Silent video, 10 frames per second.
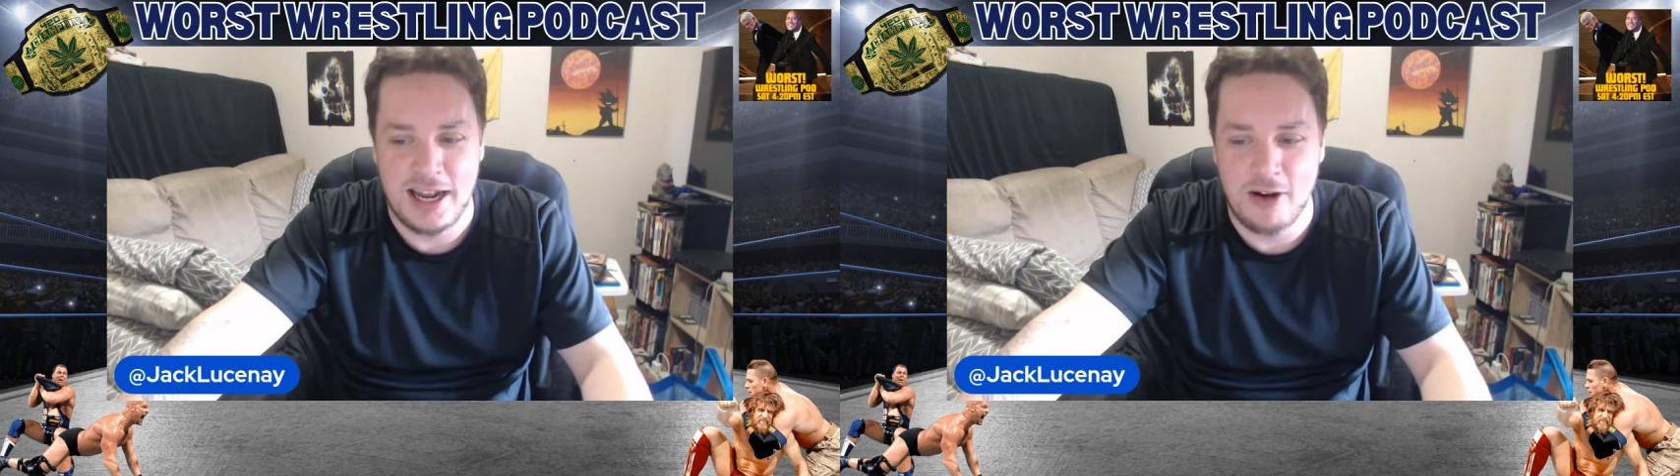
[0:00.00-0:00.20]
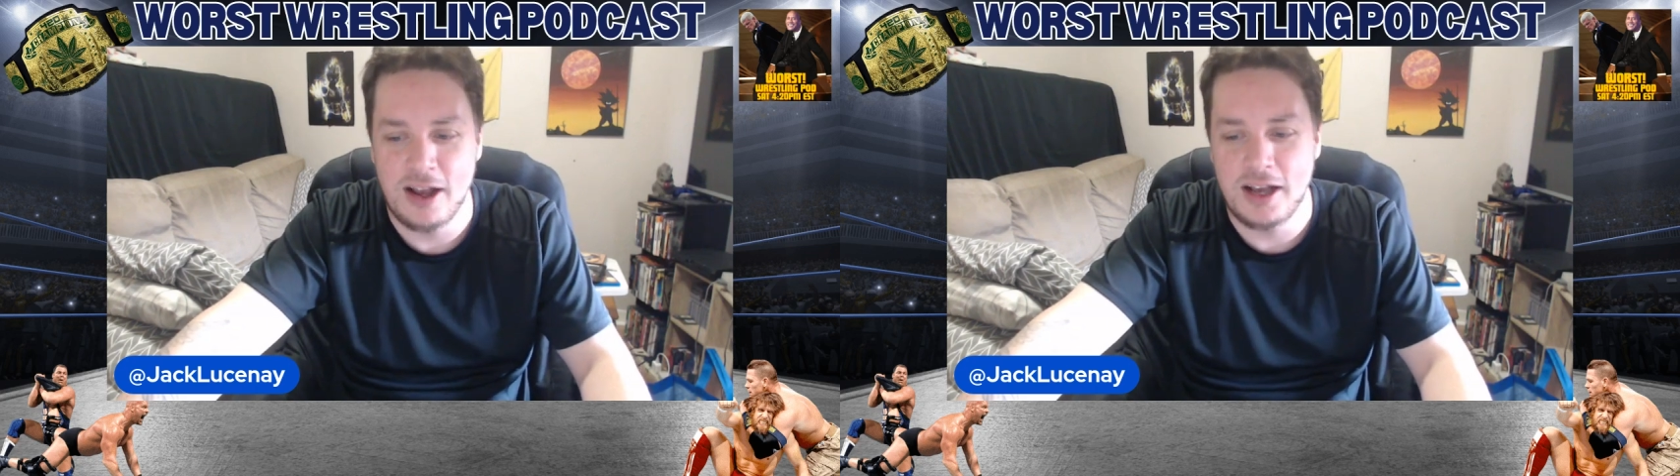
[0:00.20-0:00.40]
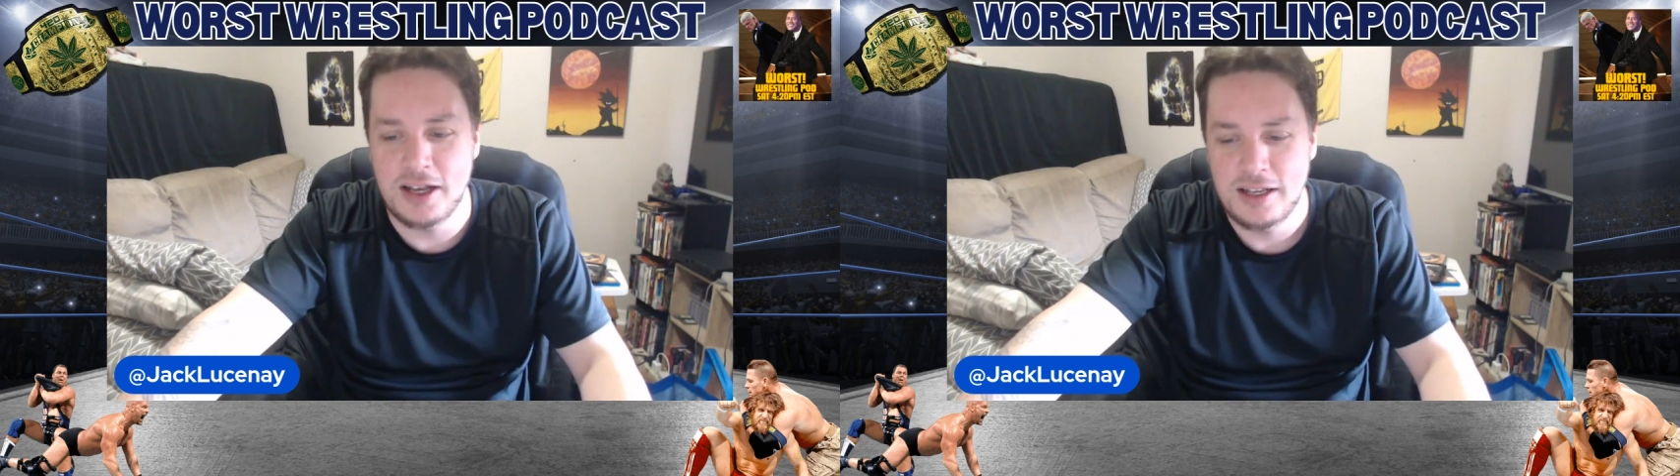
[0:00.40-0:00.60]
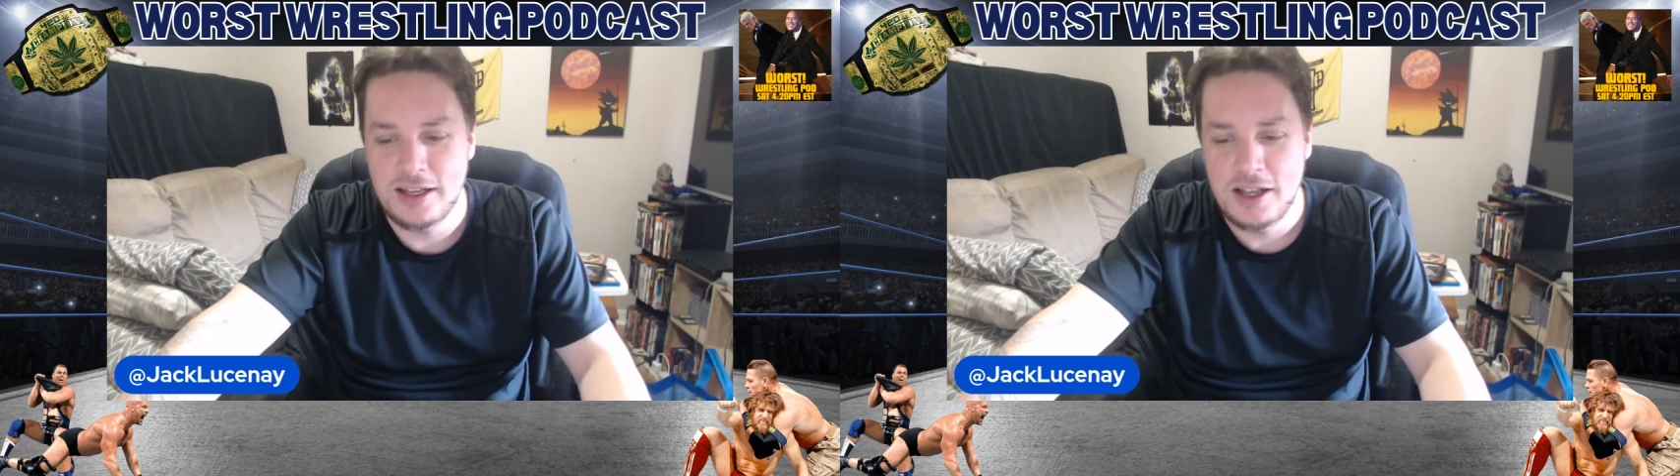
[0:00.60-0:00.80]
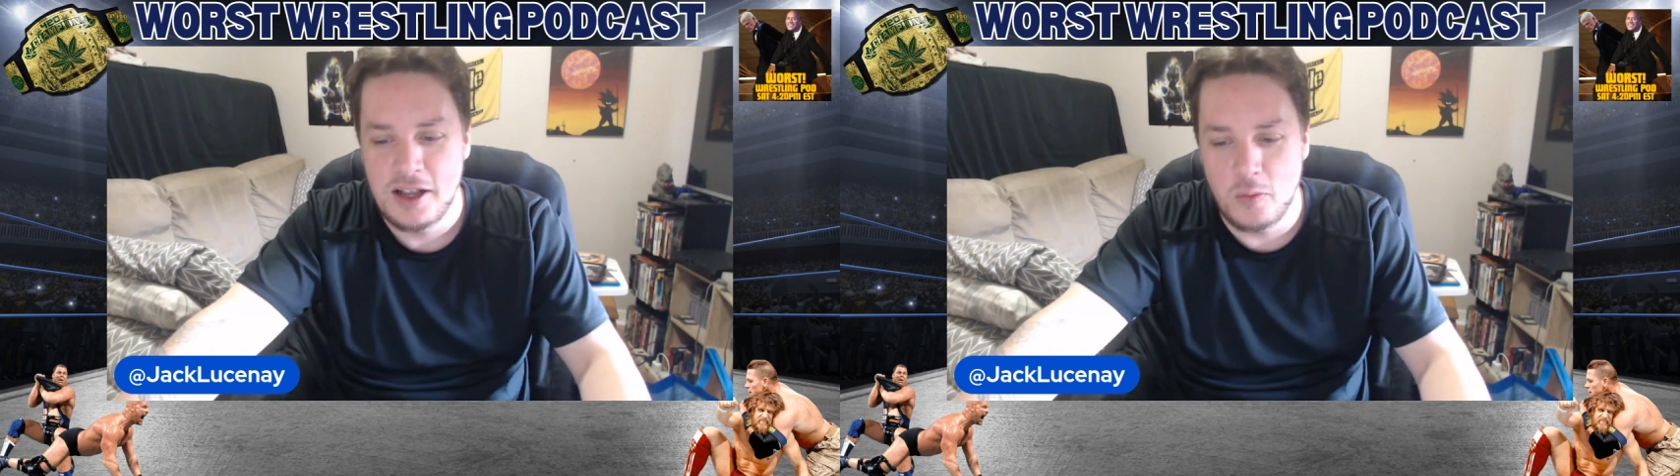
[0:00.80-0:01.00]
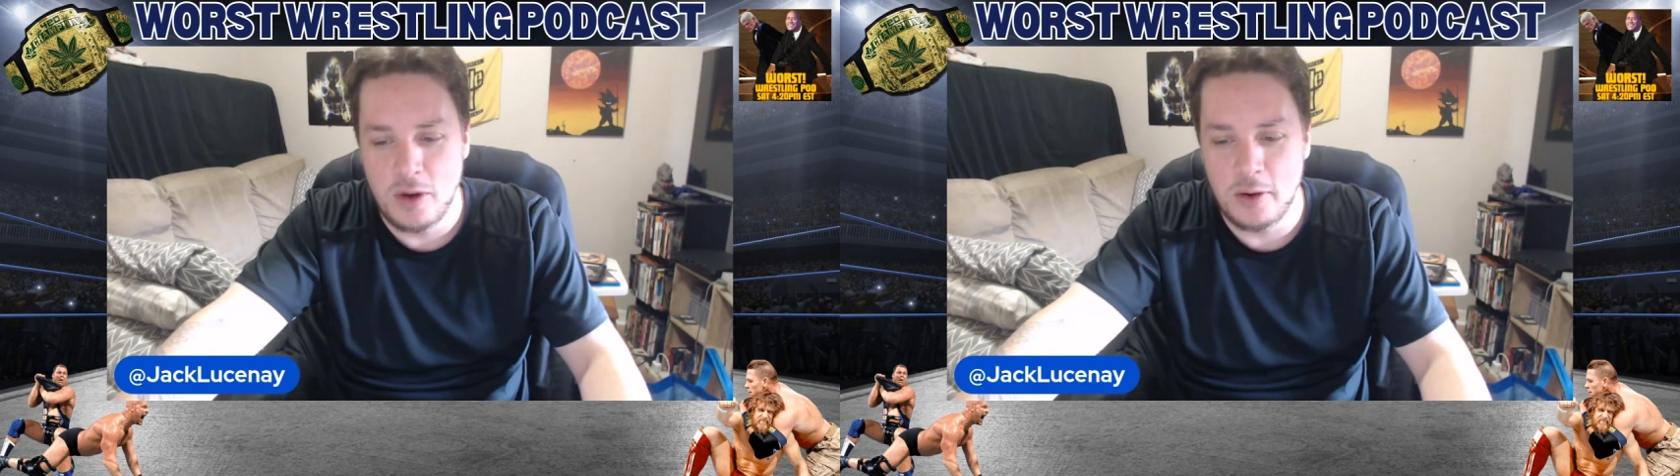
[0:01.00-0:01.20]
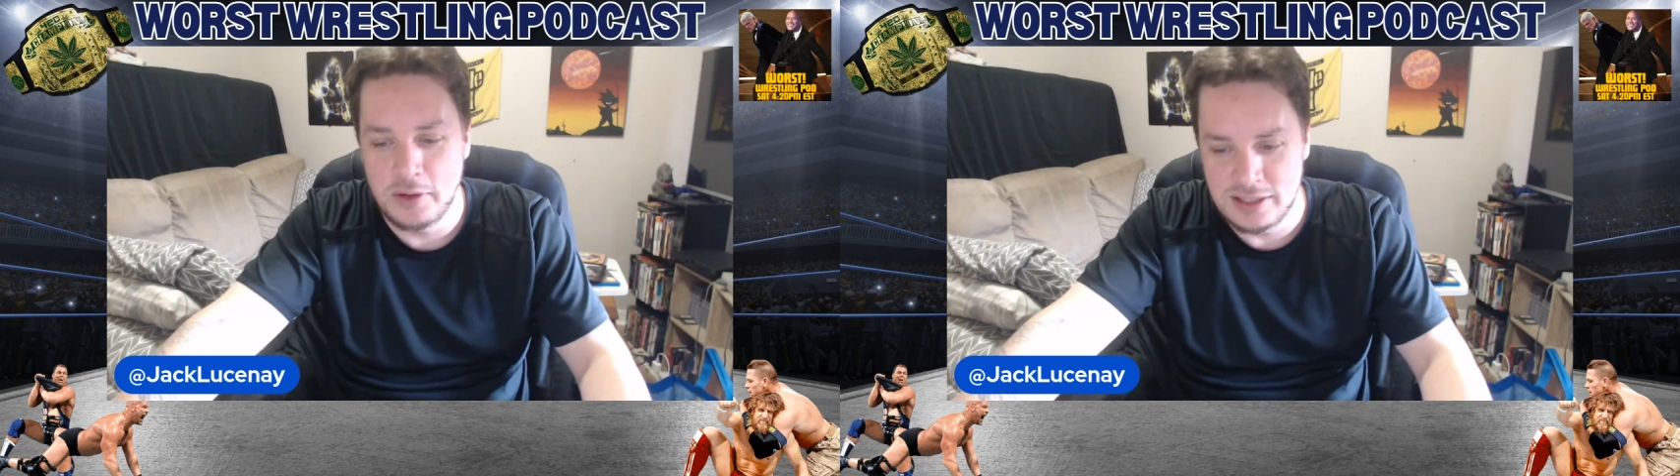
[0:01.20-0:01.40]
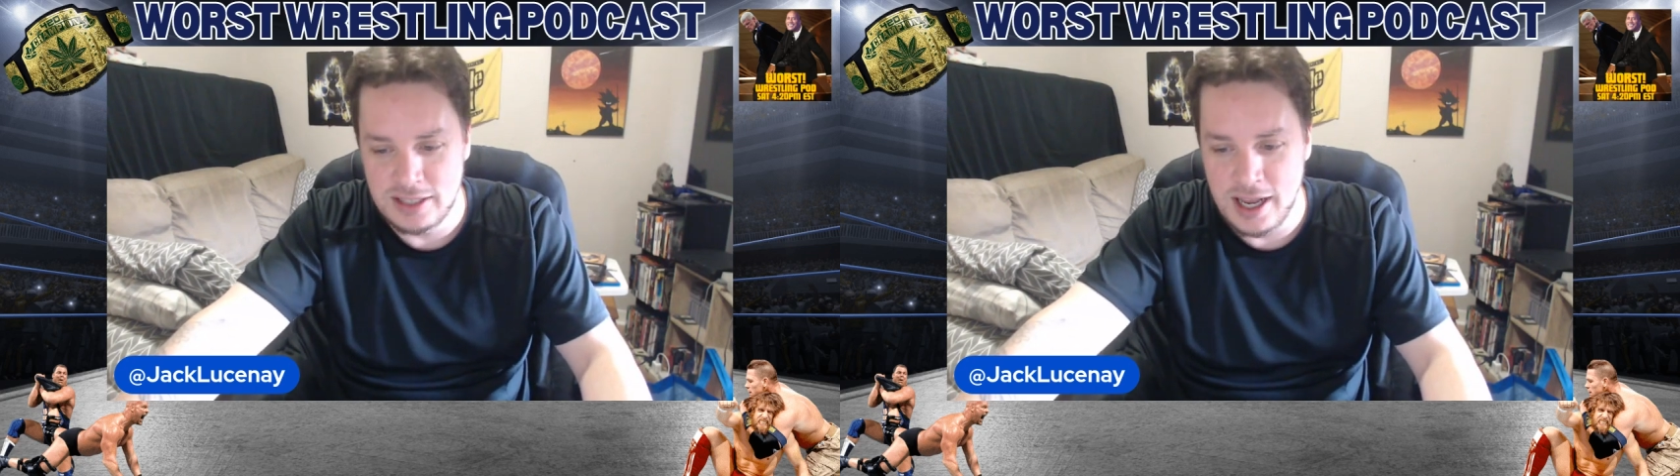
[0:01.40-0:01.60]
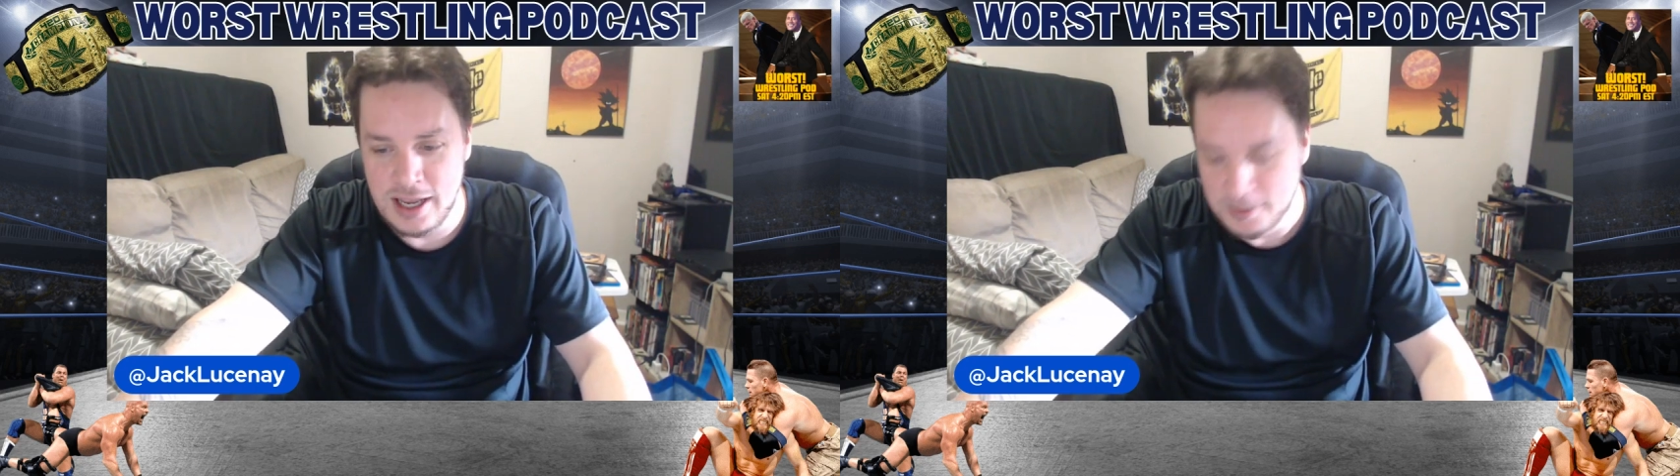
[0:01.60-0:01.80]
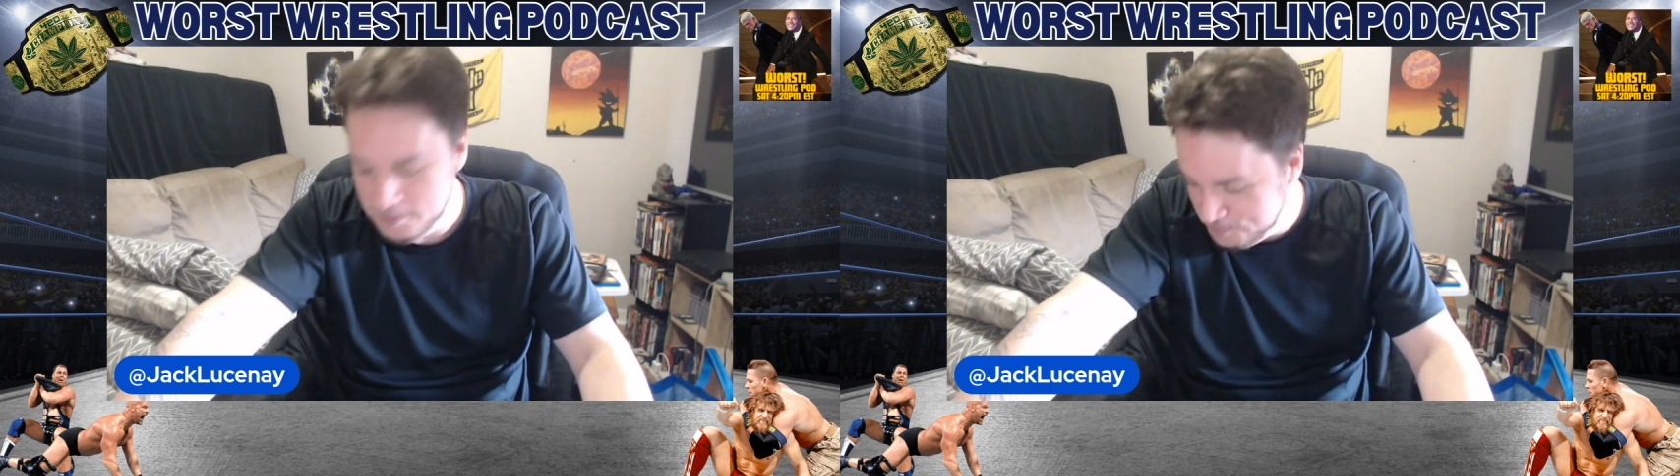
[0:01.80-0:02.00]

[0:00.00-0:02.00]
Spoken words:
era, where it was like,